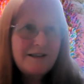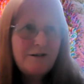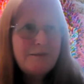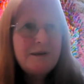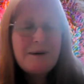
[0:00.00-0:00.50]

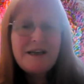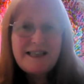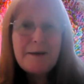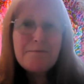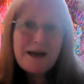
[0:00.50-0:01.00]
cost me about
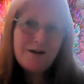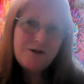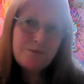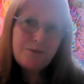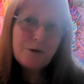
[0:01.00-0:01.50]

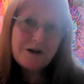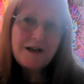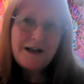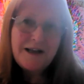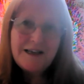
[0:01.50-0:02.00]
£10 a book
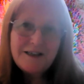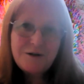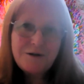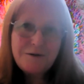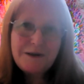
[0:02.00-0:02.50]

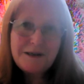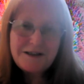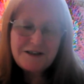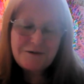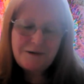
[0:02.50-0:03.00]

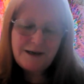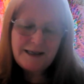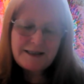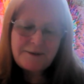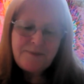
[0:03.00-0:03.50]
to
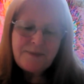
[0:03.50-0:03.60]
write.